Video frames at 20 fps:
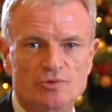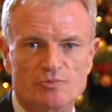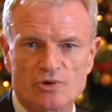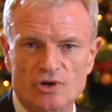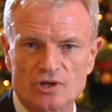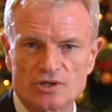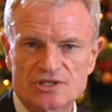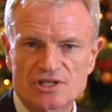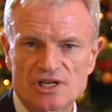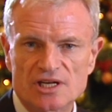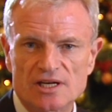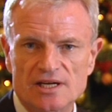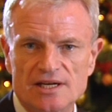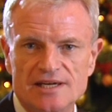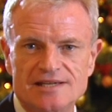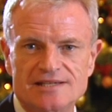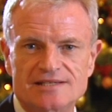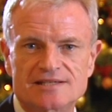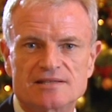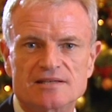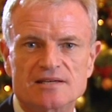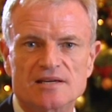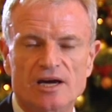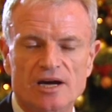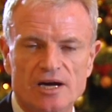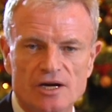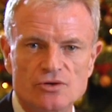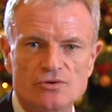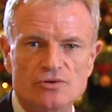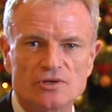Gibraltar is
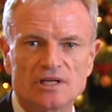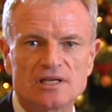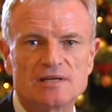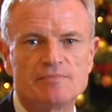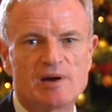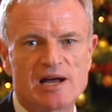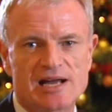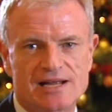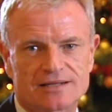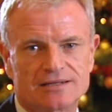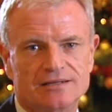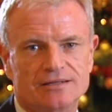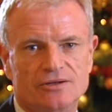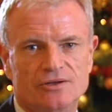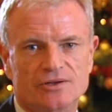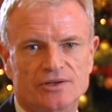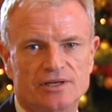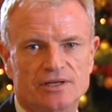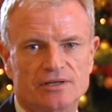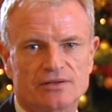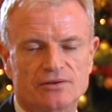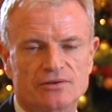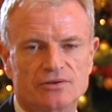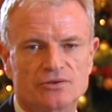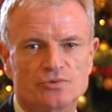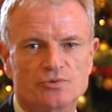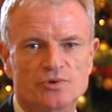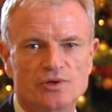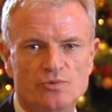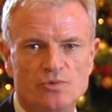the only battle honour
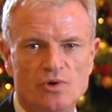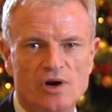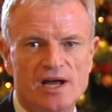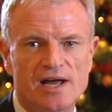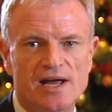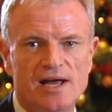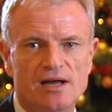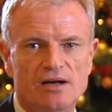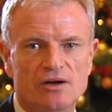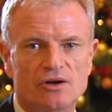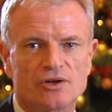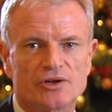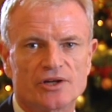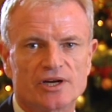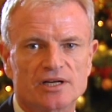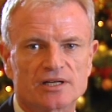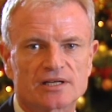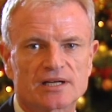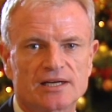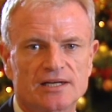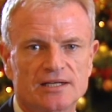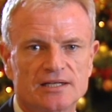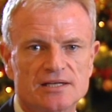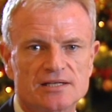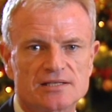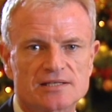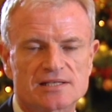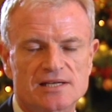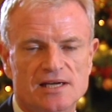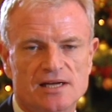that we wear on our
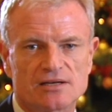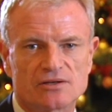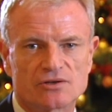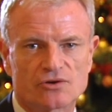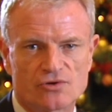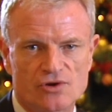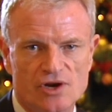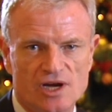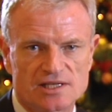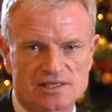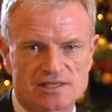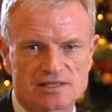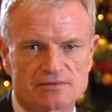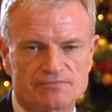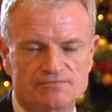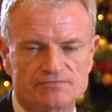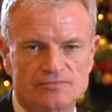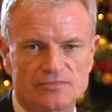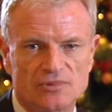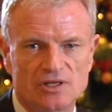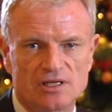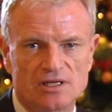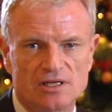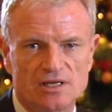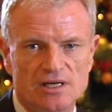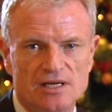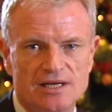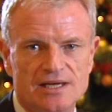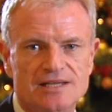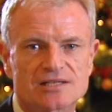colours and crest.
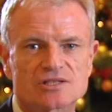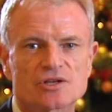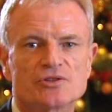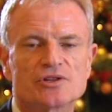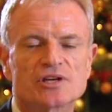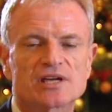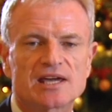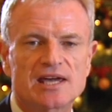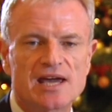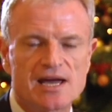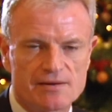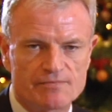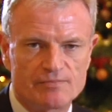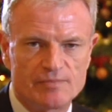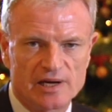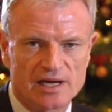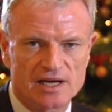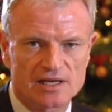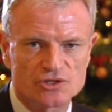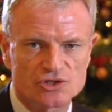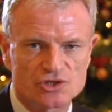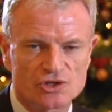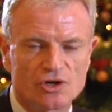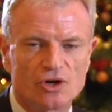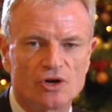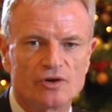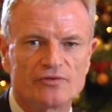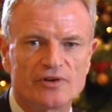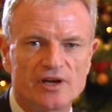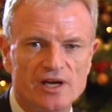It's on the cap badge
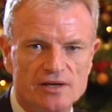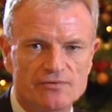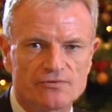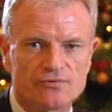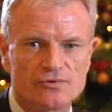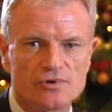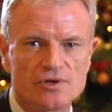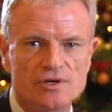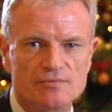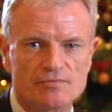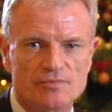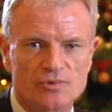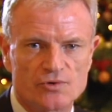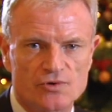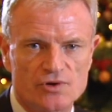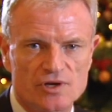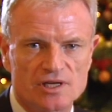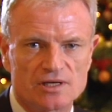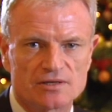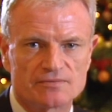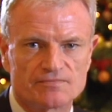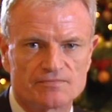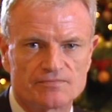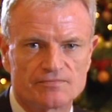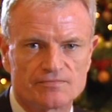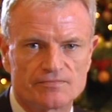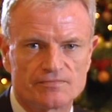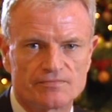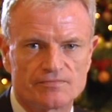of every Marine.